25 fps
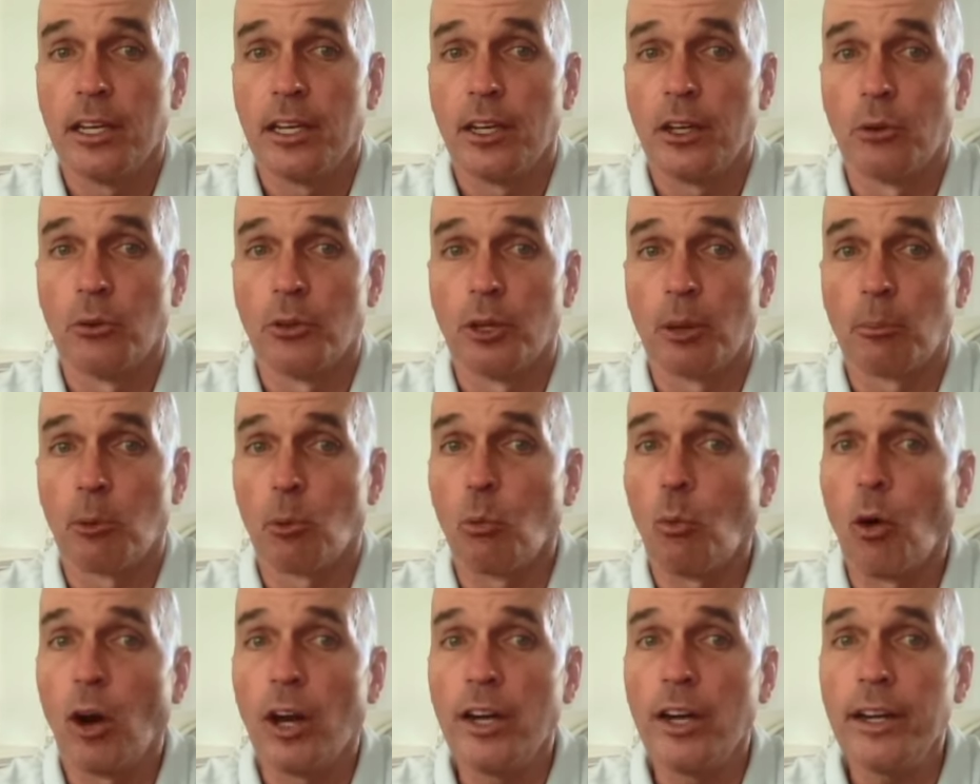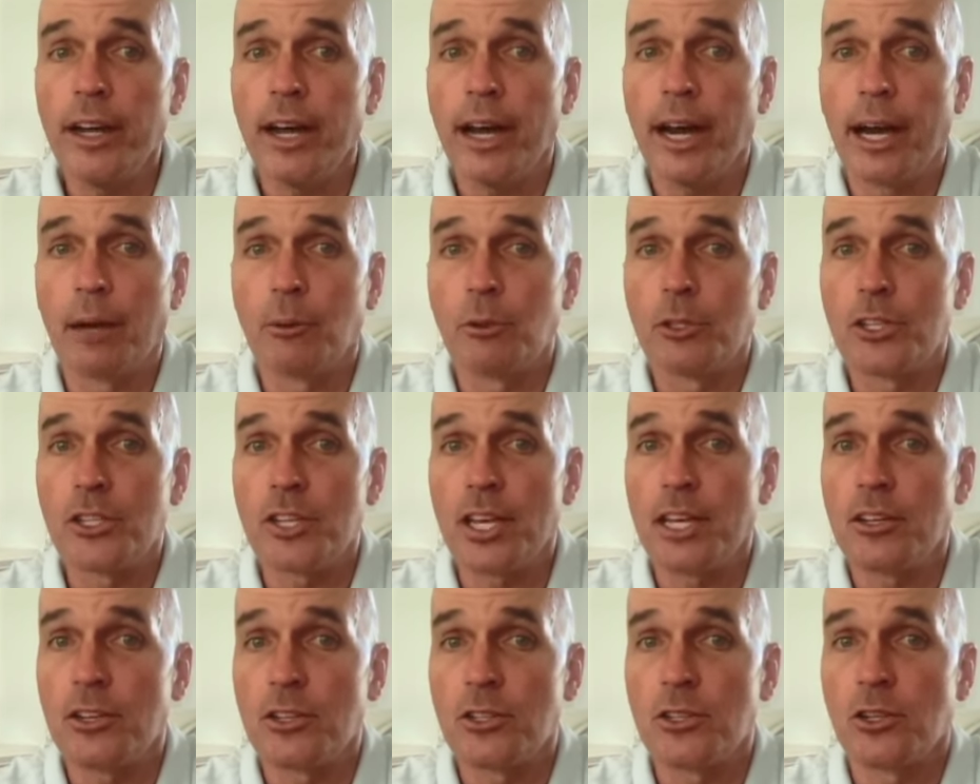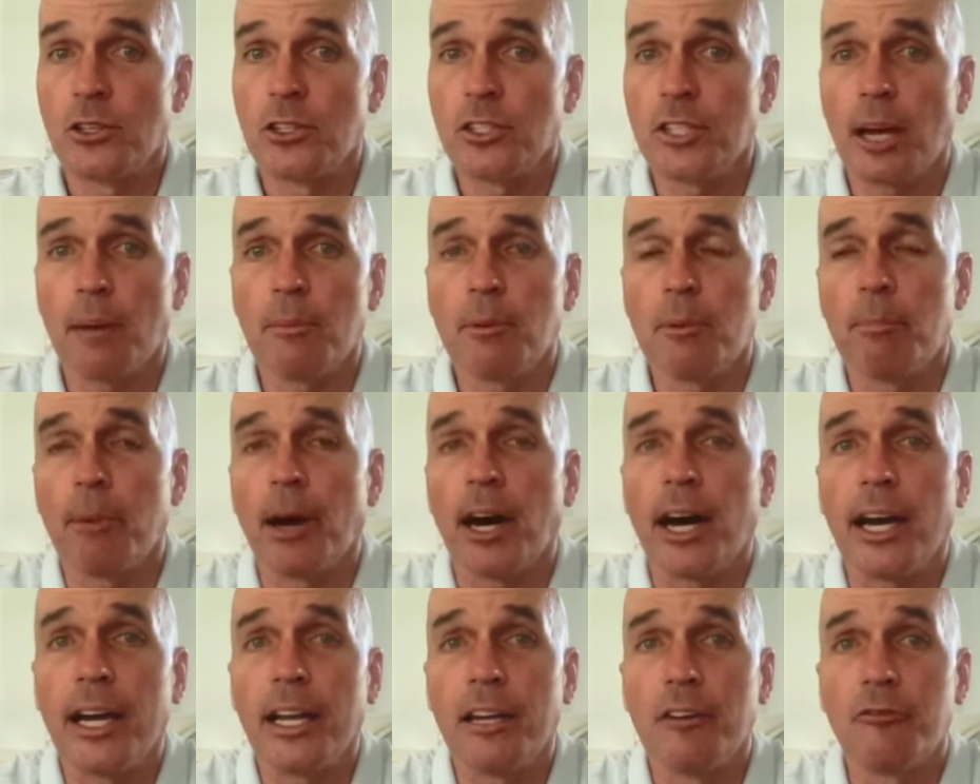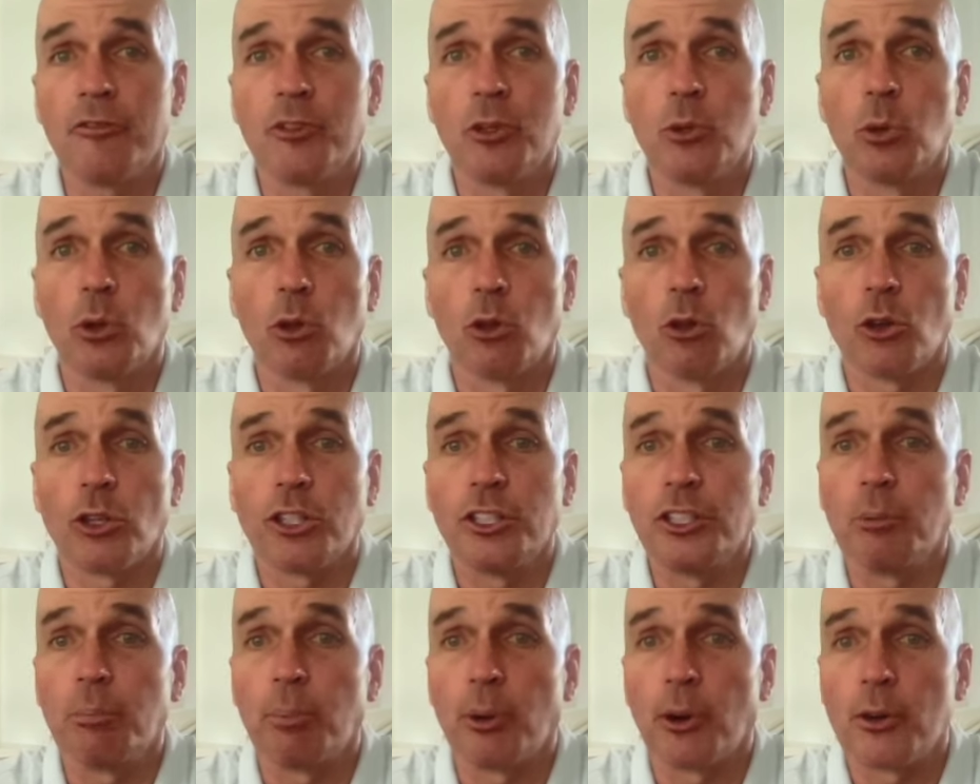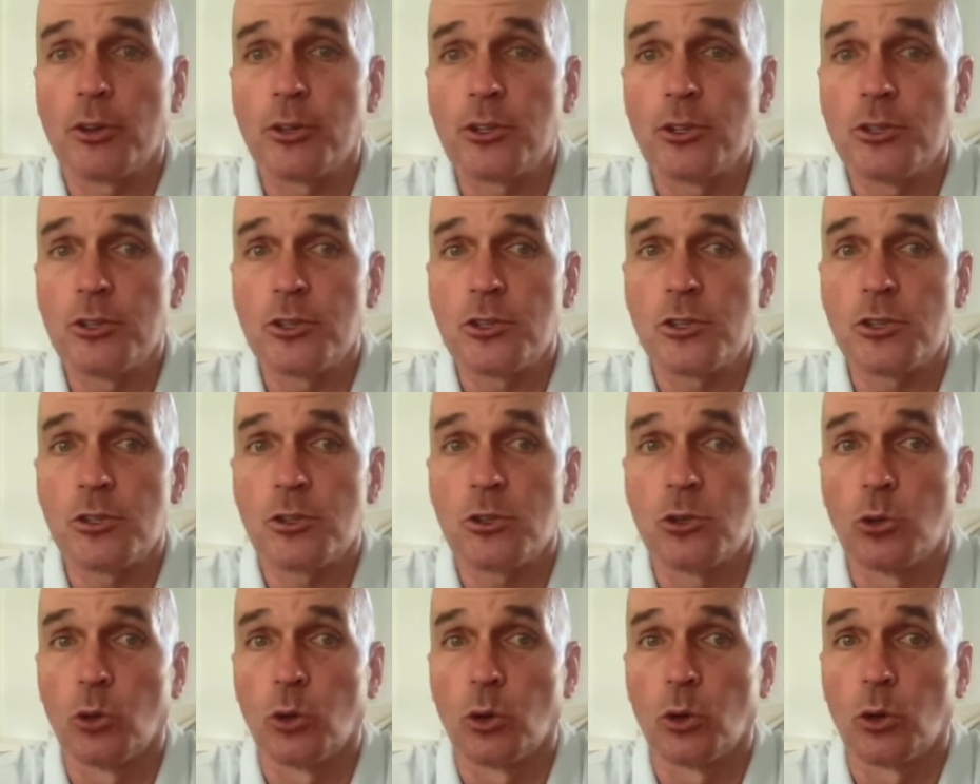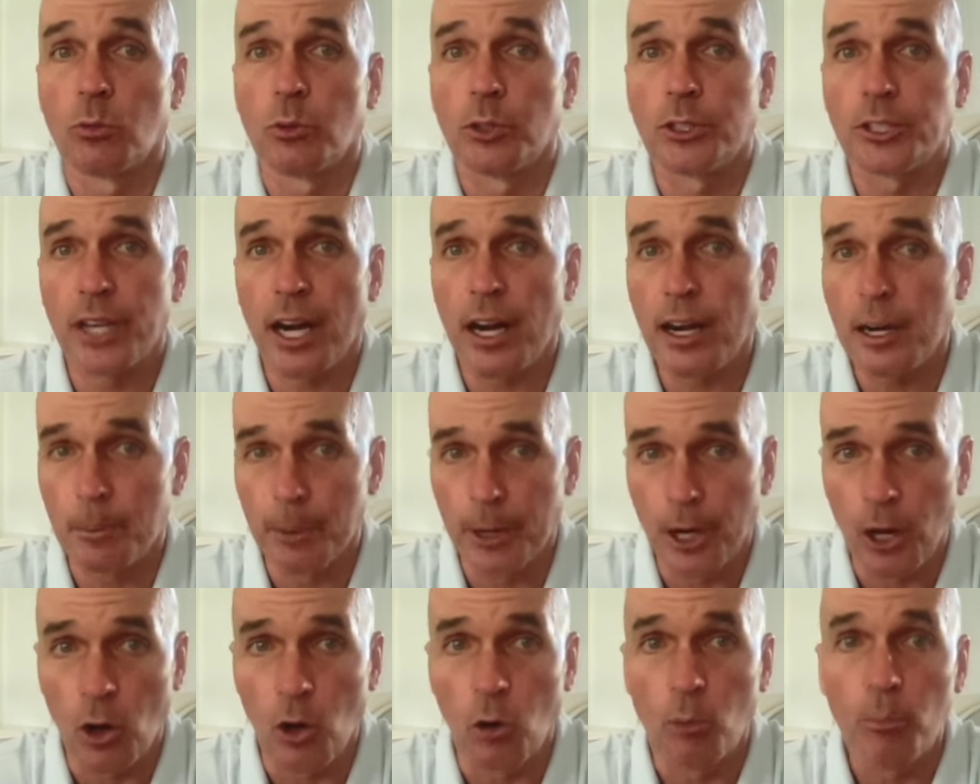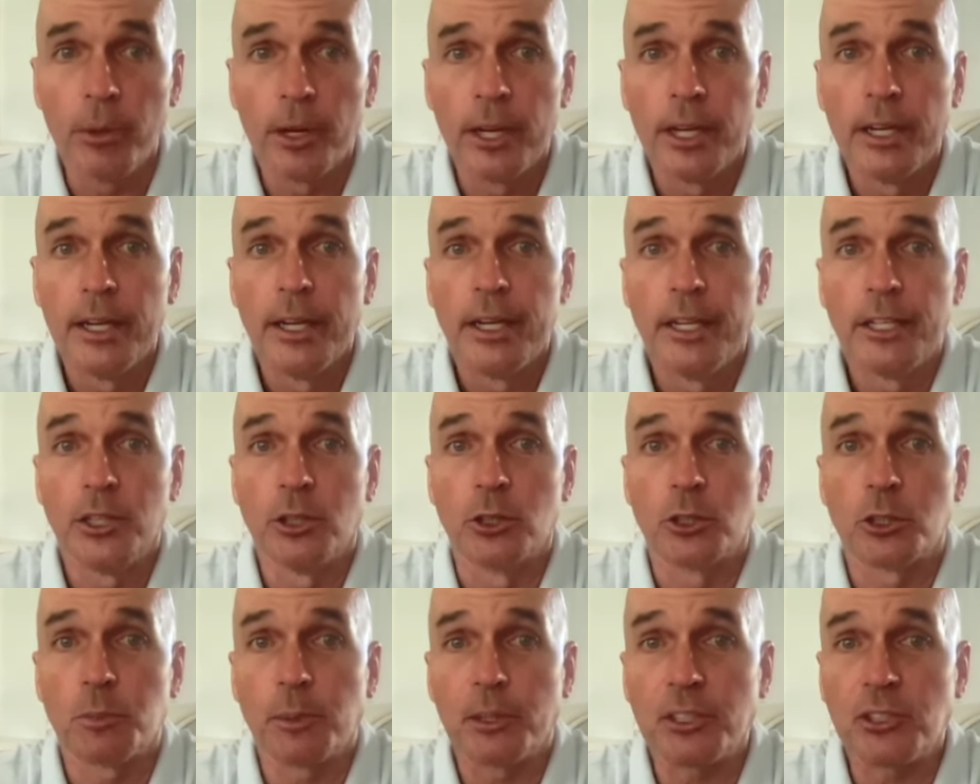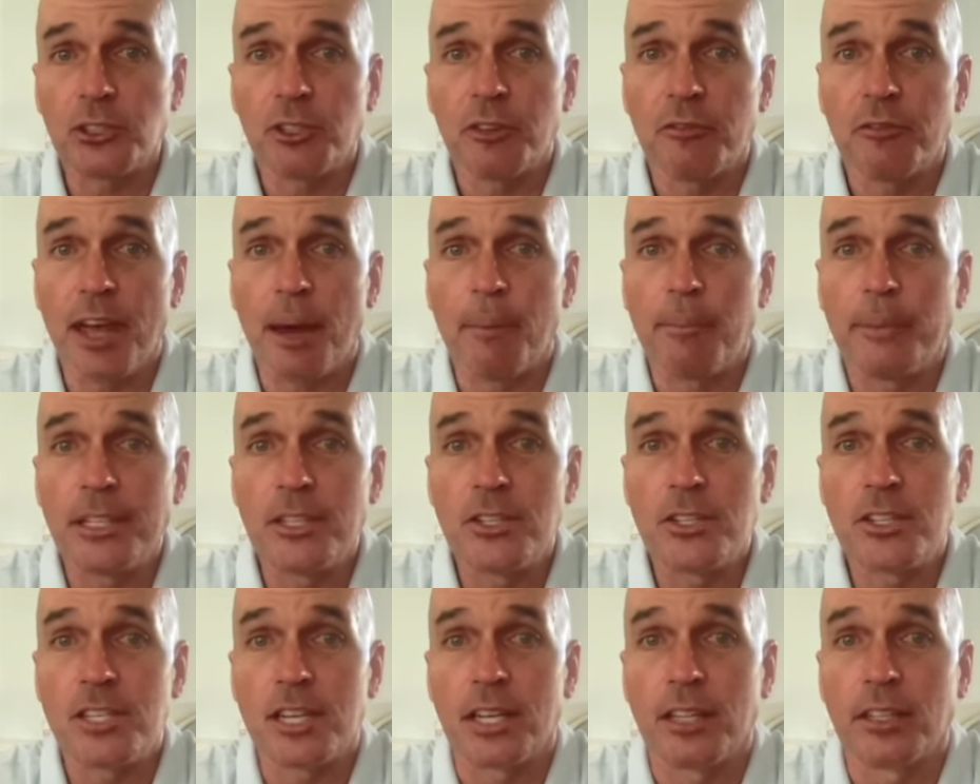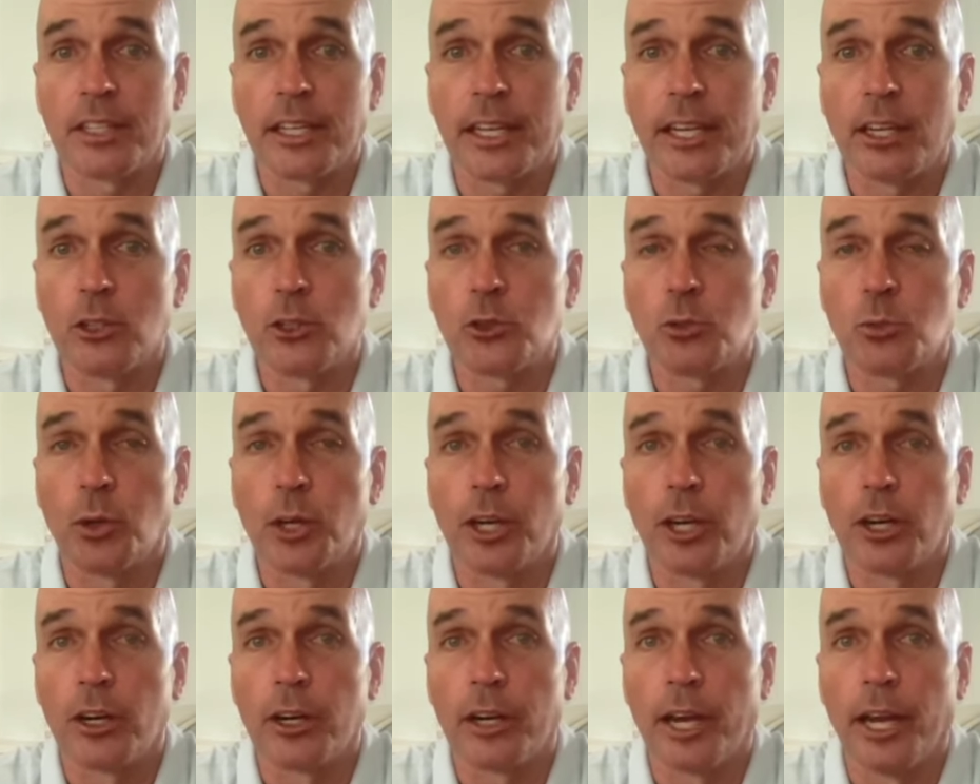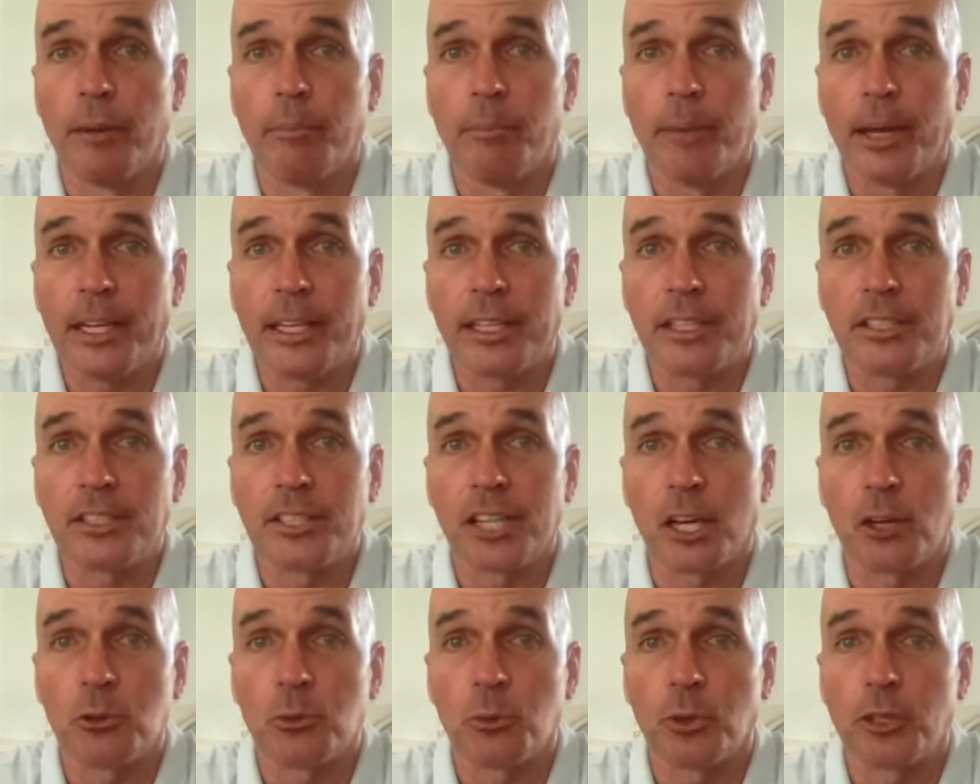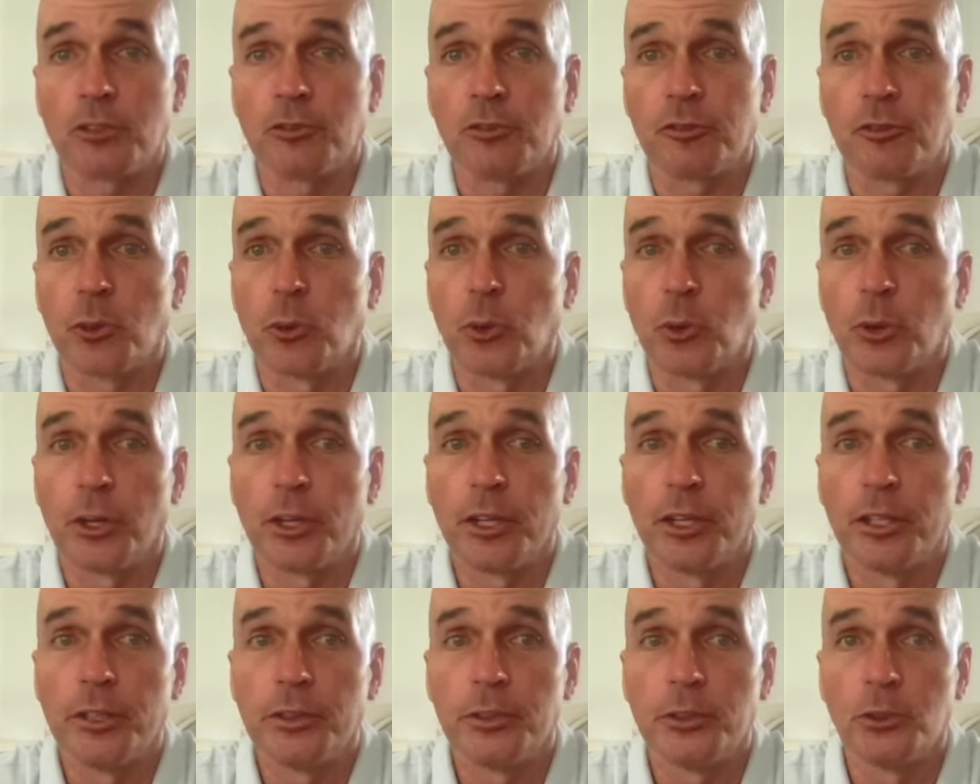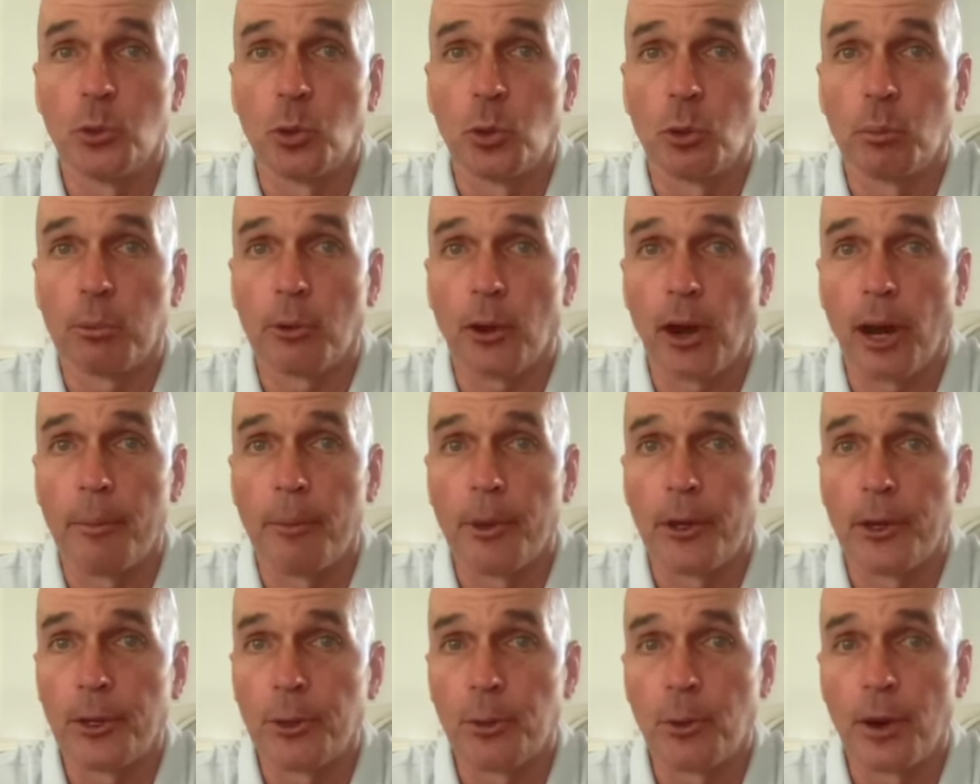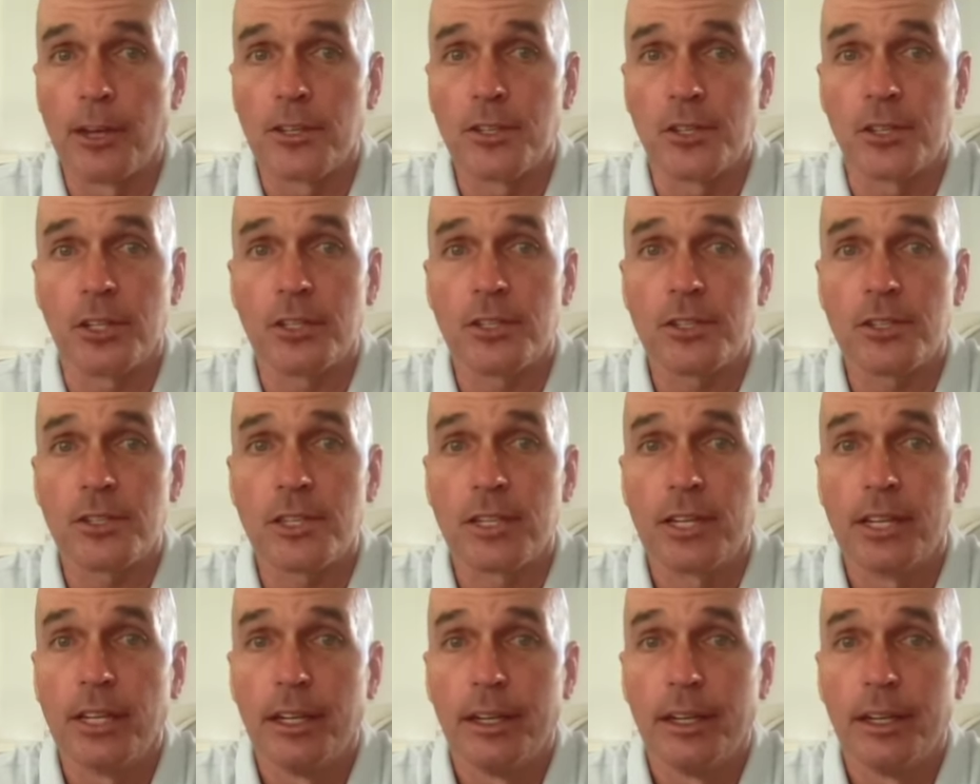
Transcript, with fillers: You know, number one, I would say it is a good time to buy if you are looking to purchase your retirement home, you know, especially if that means selling elsewhere and making Southwest Florida your primary residence.